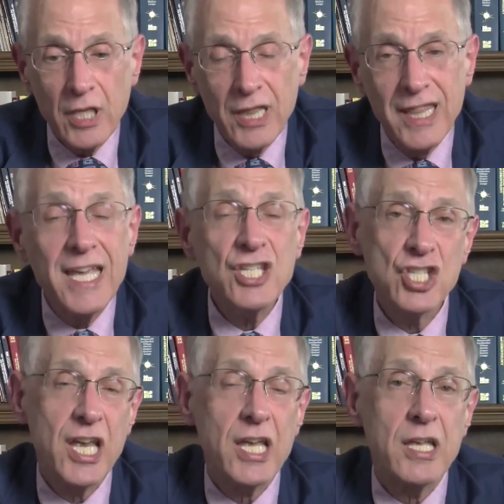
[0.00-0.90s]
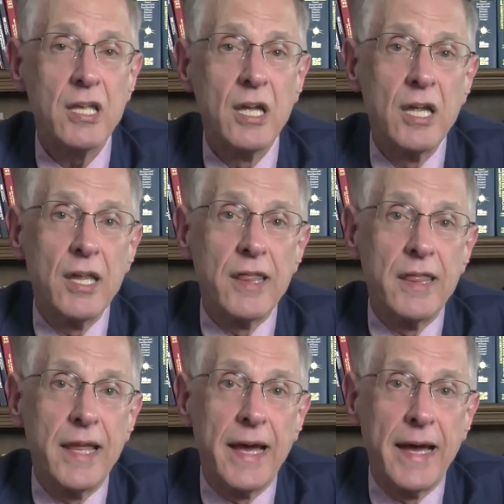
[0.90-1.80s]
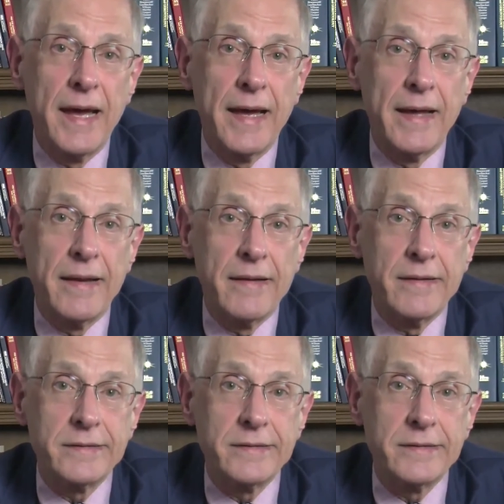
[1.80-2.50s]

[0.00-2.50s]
they say that